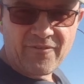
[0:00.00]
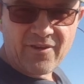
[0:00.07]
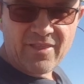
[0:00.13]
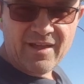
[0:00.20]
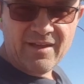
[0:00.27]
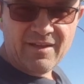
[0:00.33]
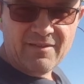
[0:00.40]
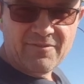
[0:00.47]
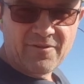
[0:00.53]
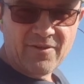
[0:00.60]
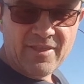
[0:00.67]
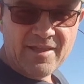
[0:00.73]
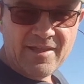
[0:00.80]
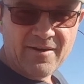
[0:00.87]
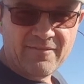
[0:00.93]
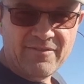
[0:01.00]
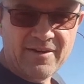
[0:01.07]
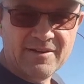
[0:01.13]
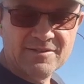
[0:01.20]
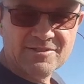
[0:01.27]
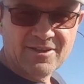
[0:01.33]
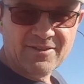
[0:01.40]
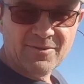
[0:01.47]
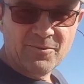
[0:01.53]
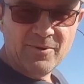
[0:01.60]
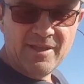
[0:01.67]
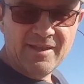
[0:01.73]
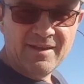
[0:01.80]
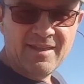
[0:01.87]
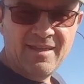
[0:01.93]
for the interference on the
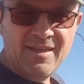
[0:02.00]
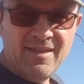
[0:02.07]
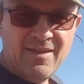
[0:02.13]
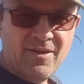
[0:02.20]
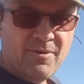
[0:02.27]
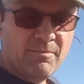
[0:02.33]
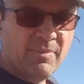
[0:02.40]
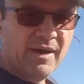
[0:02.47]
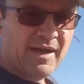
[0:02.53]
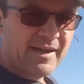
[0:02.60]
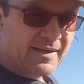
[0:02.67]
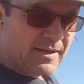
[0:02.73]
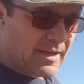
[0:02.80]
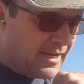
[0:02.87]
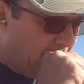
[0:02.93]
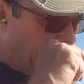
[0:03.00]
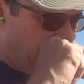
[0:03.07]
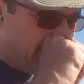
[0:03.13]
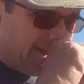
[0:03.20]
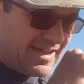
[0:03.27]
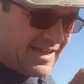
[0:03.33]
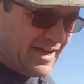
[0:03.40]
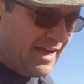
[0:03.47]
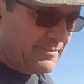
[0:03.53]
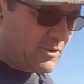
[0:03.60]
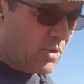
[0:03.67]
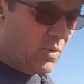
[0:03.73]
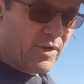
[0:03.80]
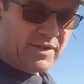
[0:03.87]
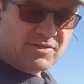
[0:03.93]
wind, but I'm
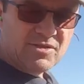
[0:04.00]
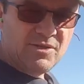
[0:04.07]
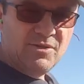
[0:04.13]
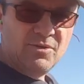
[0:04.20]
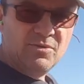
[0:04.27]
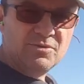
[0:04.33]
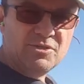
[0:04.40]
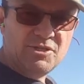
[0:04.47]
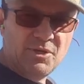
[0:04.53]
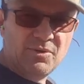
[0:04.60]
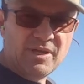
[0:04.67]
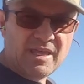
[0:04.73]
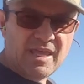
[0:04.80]
going to shoot